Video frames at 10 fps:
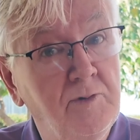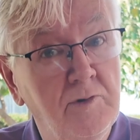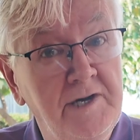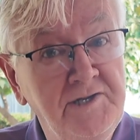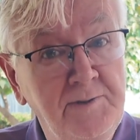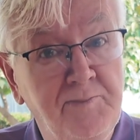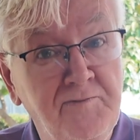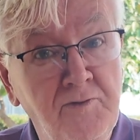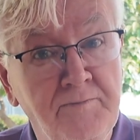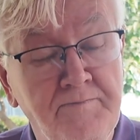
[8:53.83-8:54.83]
But it did
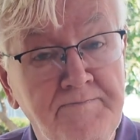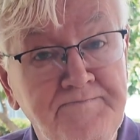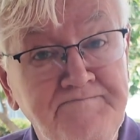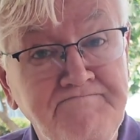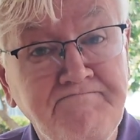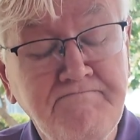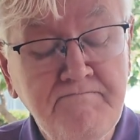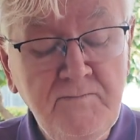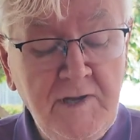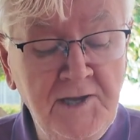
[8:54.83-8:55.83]
perform.
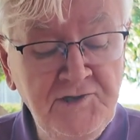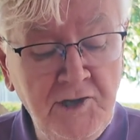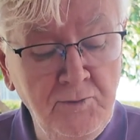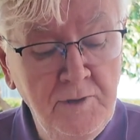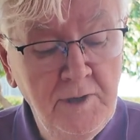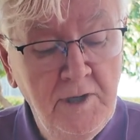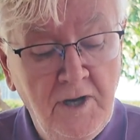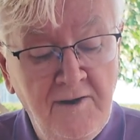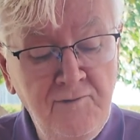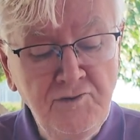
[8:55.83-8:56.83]
And so
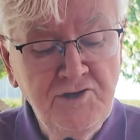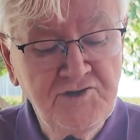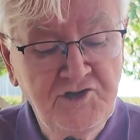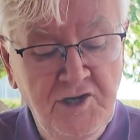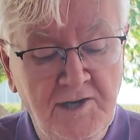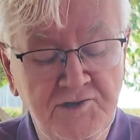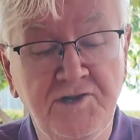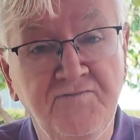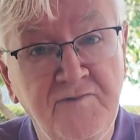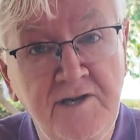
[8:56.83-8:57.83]
I've looked at the
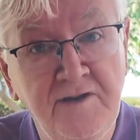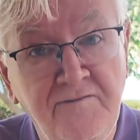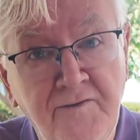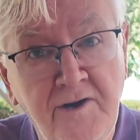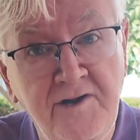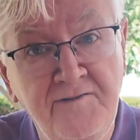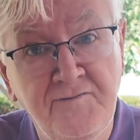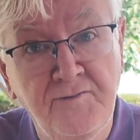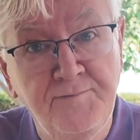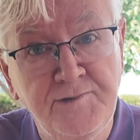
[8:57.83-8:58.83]
charts of the 5
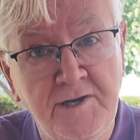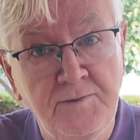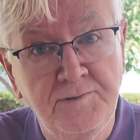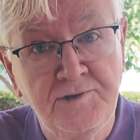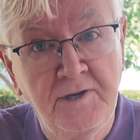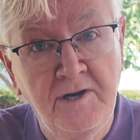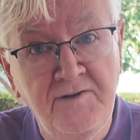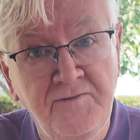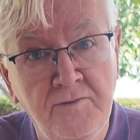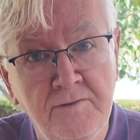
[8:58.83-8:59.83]
cryptos that
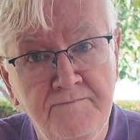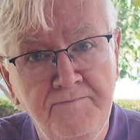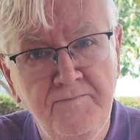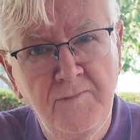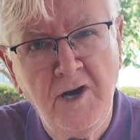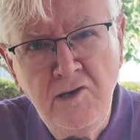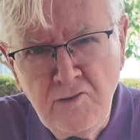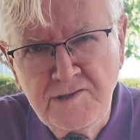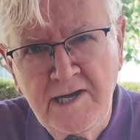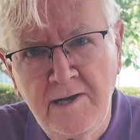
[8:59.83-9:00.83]
I
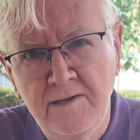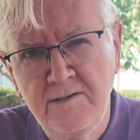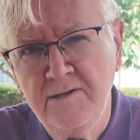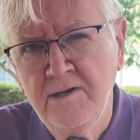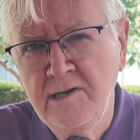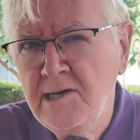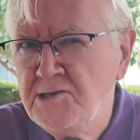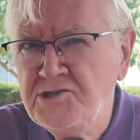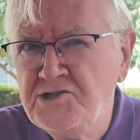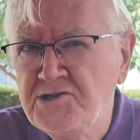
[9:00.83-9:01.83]
looked at
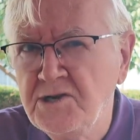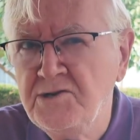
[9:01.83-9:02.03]
last